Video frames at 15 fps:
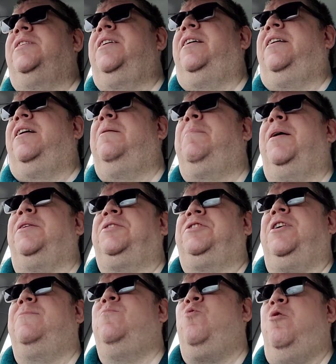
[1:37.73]
about
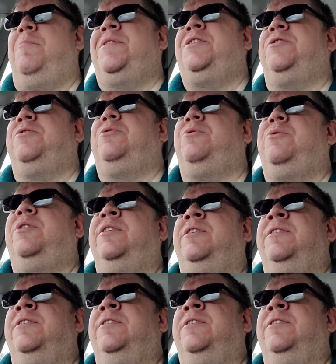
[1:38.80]
some woman who